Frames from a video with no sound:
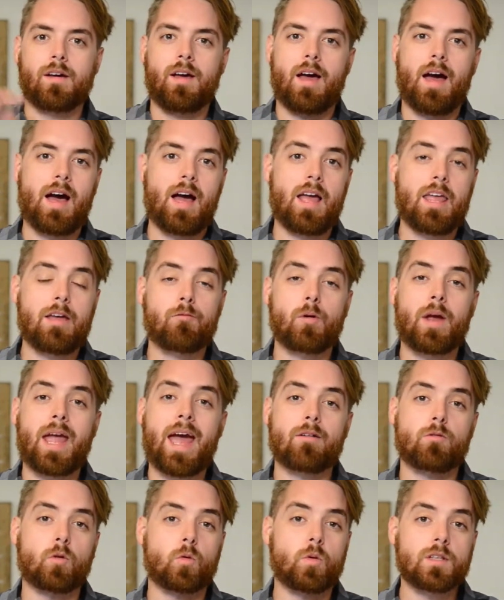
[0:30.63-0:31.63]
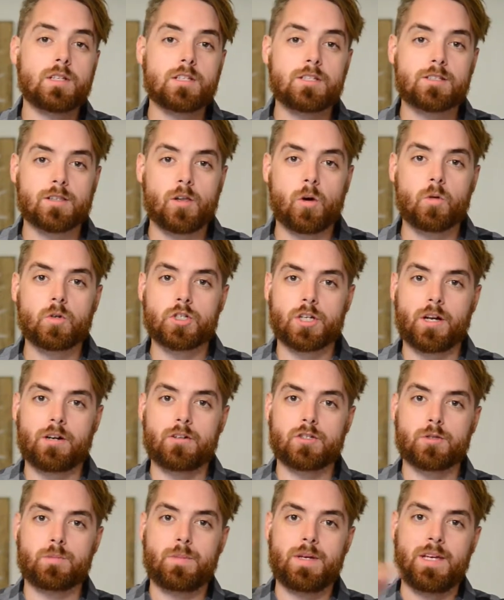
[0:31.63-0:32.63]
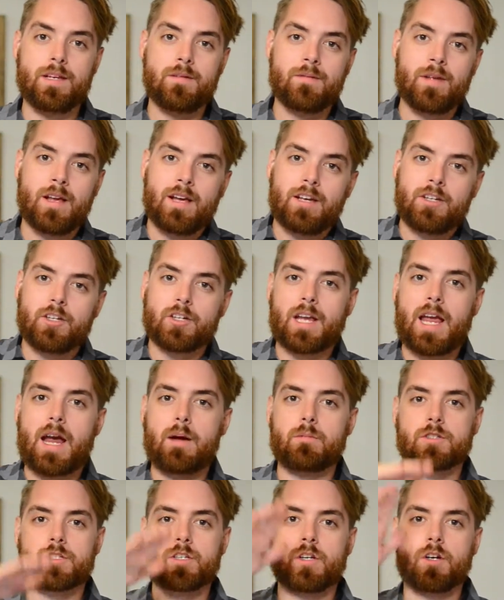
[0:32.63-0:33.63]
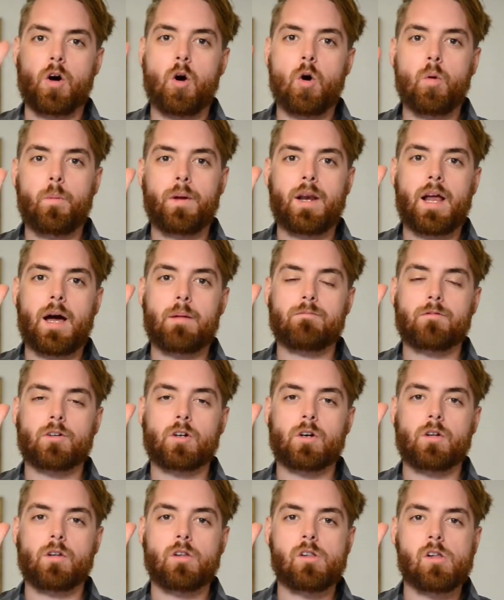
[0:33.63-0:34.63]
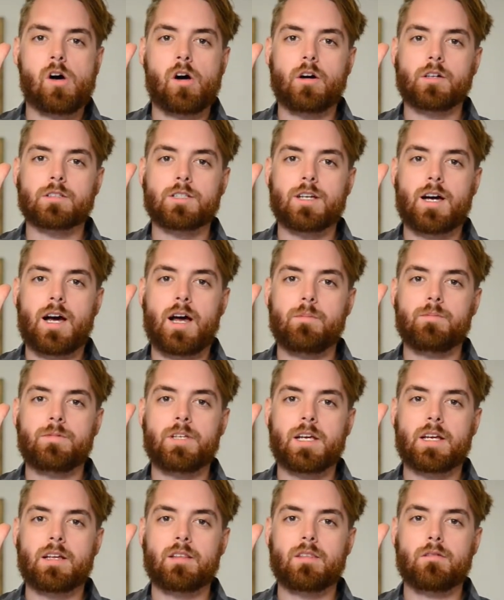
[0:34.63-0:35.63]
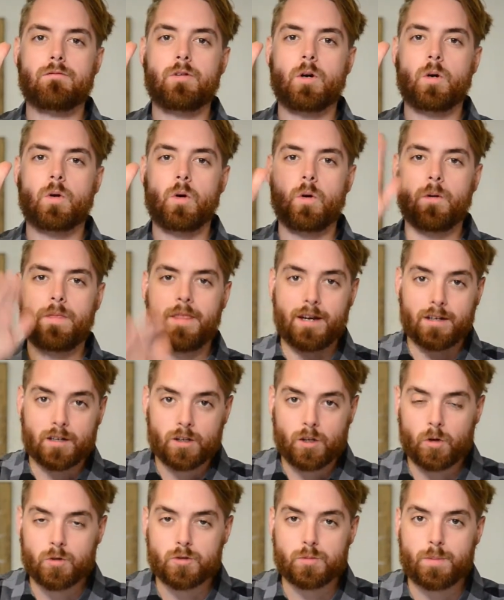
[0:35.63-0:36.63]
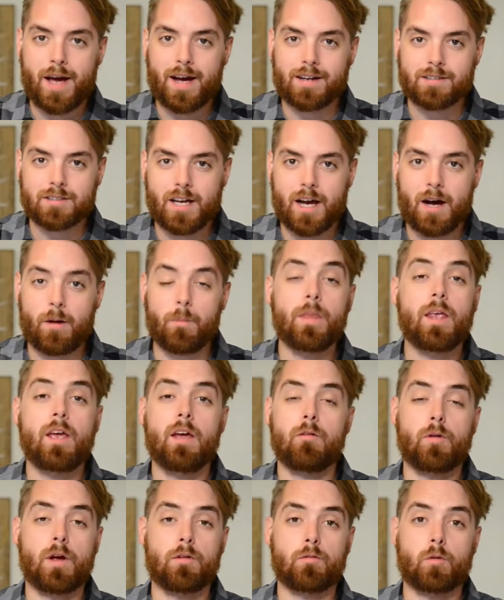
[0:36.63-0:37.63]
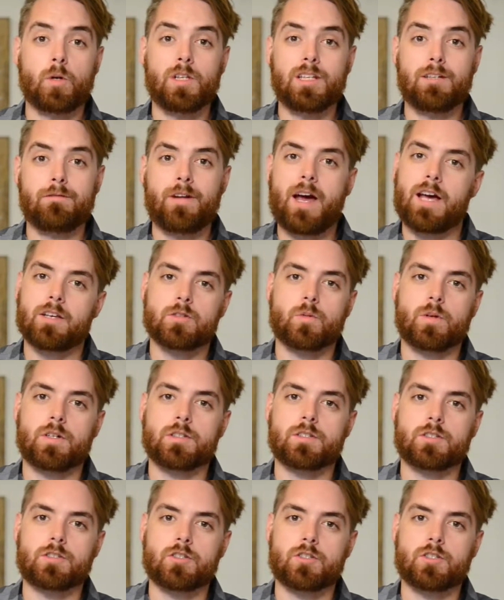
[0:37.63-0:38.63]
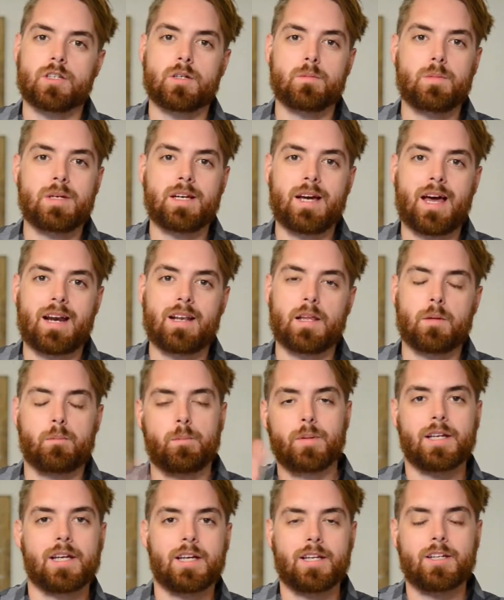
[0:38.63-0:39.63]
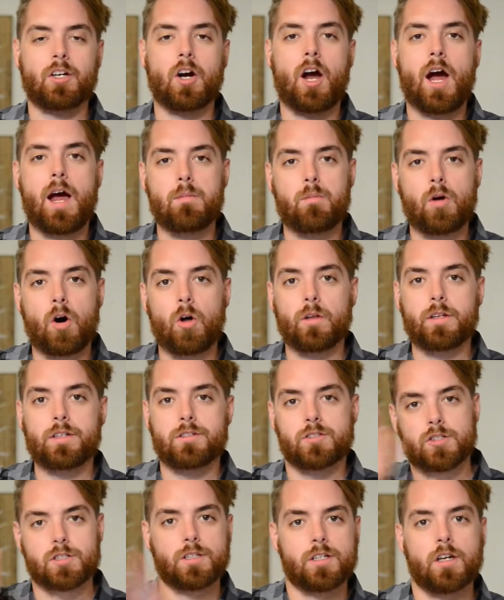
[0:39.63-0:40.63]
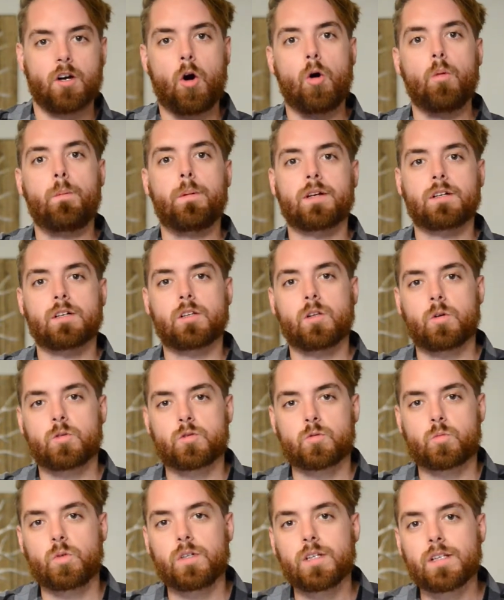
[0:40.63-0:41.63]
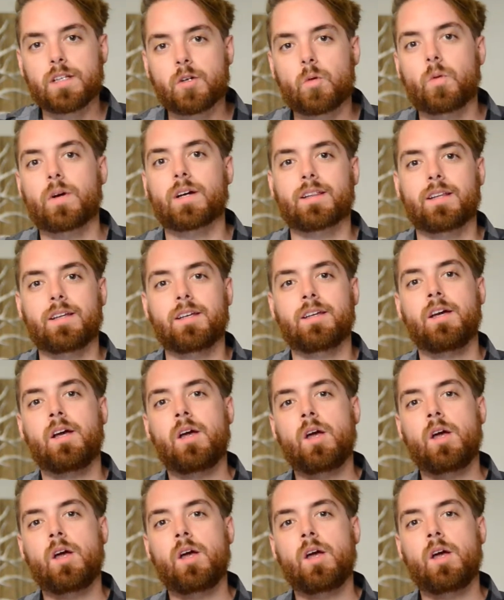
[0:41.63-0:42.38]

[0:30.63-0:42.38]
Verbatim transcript: Uh, if we have a really slow shutter speed, your camera is going to open up for a long time taking the photo and then close back down. If we have a really fast one, it's just going to be kind of like blinking your eyeball and it's just going to open and close really quickly.